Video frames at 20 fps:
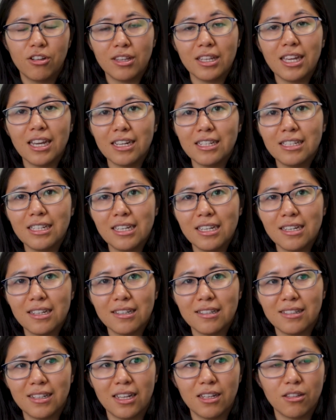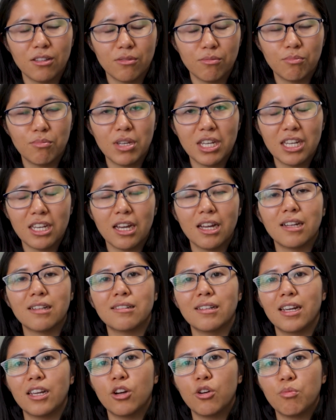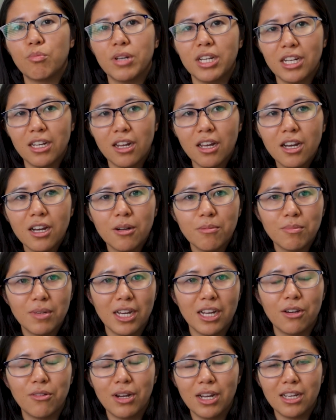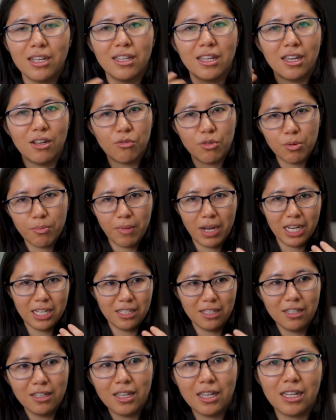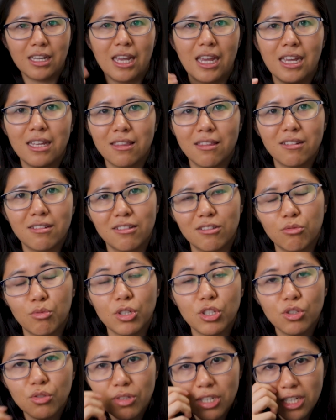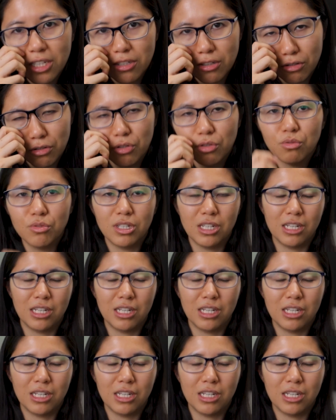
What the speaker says: all the ideas. And because I open it up, now I get reminded like, hey, this is what you need to do